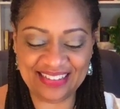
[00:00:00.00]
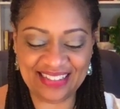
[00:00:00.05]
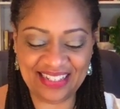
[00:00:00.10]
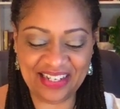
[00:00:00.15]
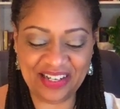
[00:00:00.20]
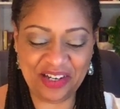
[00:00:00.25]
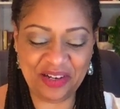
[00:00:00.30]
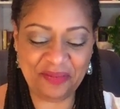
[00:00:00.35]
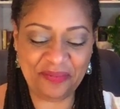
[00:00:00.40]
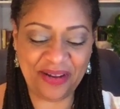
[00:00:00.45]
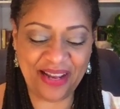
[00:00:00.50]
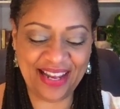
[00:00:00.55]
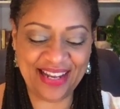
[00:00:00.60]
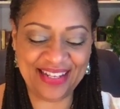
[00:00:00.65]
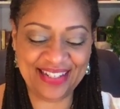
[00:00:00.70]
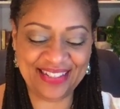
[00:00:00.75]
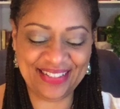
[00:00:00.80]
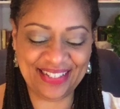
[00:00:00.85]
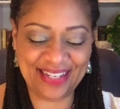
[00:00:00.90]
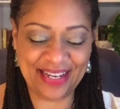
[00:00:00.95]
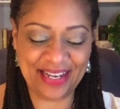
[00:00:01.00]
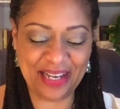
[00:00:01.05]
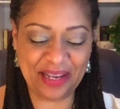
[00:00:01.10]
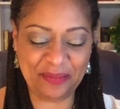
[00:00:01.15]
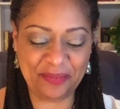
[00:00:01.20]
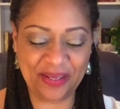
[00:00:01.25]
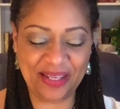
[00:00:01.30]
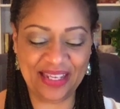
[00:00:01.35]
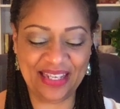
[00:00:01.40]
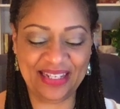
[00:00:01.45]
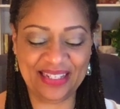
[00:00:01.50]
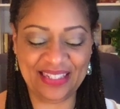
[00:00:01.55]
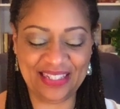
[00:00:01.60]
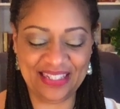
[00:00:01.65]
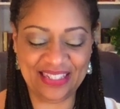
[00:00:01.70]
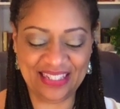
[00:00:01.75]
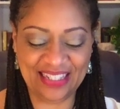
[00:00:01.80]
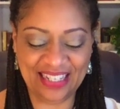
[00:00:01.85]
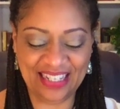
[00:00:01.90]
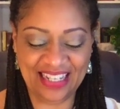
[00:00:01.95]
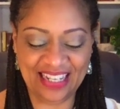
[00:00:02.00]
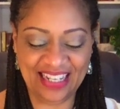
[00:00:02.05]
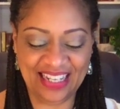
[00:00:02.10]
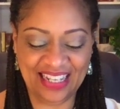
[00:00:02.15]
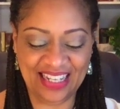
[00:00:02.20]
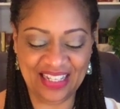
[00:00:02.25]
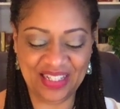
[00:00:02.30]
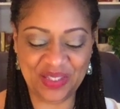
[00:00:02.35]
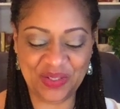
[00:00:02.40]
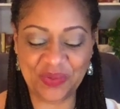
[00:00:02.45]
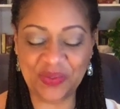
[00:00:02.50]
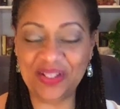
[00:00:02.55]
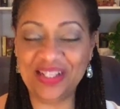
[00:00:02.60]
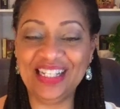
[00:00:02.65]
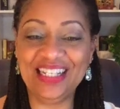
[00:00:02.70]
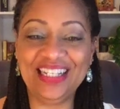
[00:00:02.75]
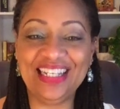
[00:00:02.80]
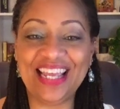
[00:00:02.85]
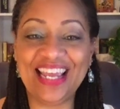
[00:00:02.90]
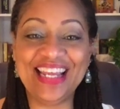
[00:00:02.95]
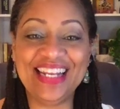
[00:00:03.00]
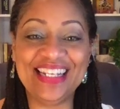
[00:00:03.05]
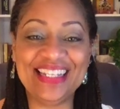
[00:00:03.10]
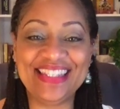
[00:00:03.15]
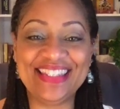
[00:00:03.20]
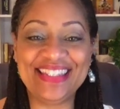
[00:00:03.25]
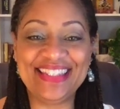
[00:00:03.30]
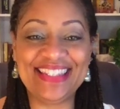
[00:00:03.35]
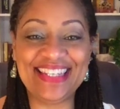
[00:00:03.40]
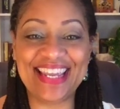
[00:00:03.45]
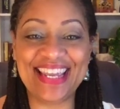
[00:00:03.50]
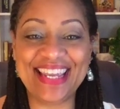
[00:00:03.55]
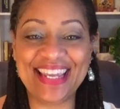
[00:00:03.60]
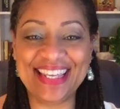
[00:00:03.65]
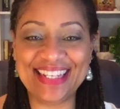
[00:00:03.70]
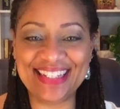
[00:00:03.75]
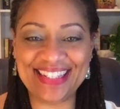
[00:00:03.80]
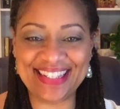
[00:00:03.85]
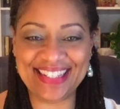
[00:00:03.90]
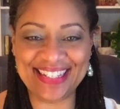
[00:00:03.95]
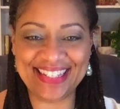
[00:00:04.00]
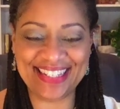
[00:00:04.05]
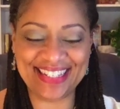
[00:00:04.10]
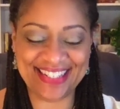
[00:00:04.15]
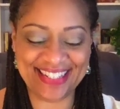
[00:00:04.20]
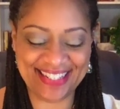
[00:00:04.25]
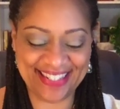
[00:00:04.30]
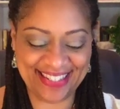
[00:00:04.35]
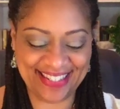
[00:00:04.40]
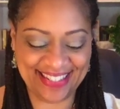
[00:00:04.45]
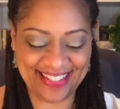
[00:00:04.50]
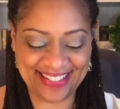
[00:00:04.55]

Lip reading: Everybody jamming, doing the latest dances.